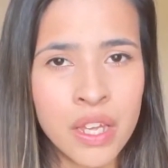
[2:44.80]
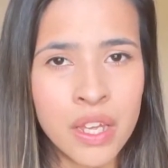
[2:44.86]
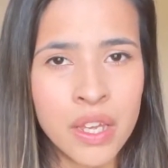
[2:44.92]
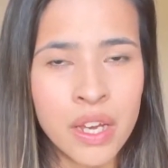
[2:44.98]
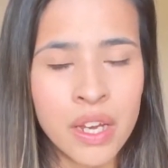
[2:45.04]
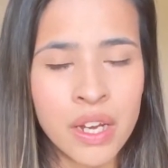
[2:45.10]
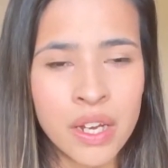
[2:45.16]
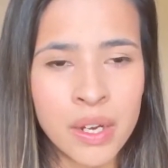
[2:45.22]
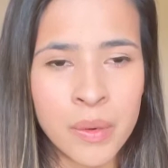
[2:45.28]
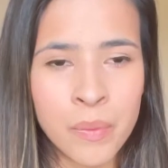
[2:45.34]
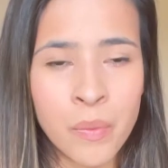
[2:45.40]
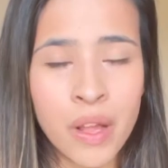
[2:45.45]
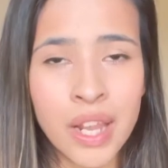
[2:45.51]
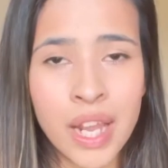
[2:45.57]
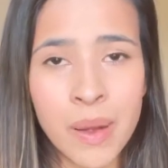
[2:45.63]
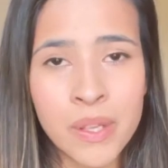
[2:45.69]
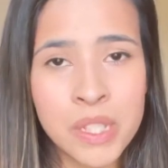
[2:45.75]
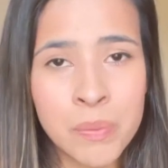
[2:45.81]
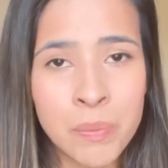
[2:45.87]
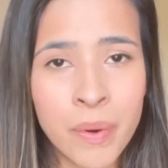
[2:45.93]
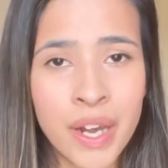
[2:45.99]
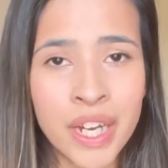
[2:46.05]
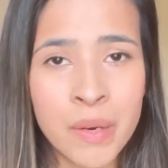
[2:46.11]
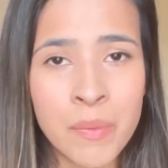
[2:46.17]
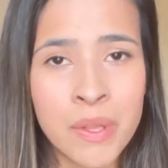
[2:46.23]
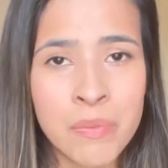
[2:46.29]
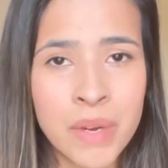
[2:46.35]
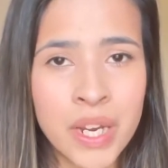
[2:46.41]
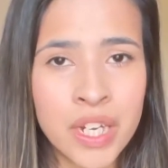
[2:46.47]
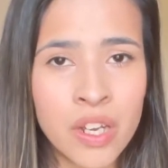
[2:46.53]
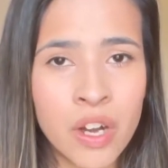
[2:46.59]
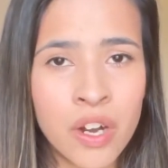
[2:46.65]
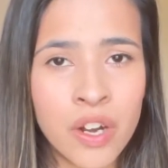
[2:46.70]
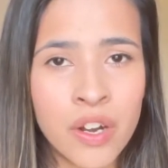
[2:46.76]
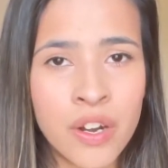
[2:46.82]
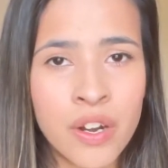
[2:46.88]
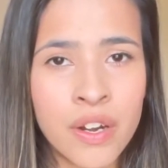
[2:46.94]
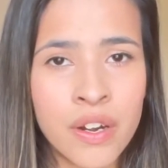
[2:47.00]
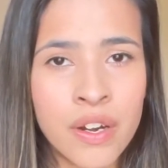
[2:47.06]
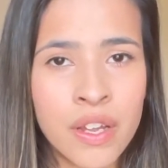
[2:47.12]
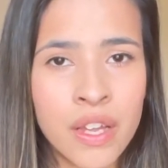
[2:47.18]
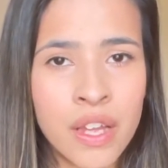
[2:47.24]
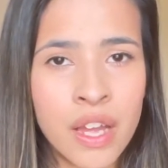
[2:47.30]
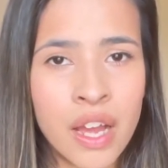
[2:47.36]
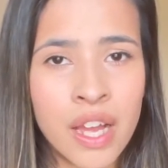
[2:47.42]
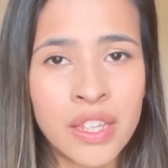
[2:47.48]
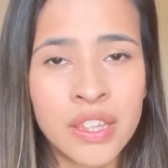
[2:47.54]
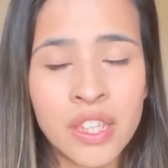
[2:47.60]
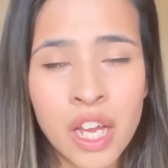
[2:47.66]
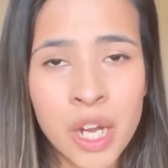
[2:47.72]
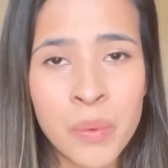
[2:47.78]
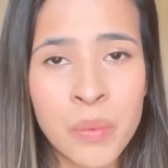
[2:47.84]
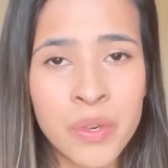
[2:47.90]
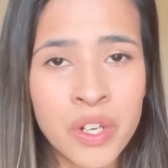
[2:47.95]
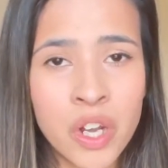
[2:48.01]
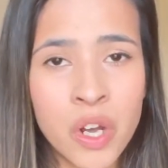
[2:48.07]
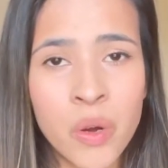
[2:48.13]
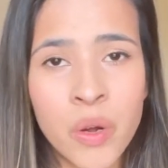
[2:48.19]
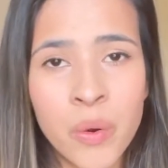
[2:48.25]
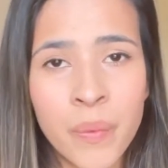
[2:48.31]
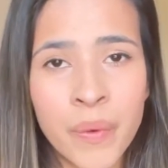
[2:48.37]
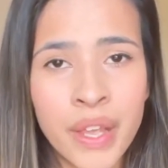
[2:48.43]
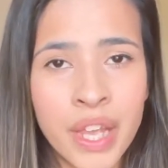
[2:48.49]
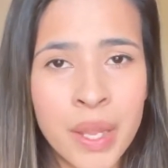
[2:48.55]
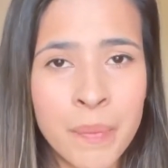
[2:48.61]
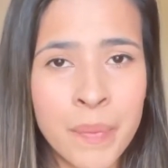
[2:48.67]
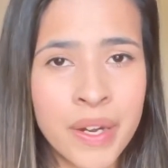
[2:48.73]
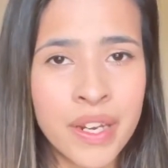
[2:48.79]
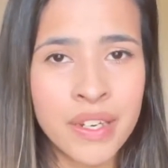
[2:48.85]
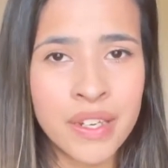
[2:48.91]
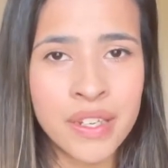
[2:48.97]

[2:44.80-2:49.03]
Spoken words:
While I was pregnant with my daughter, I thought it would go away, but it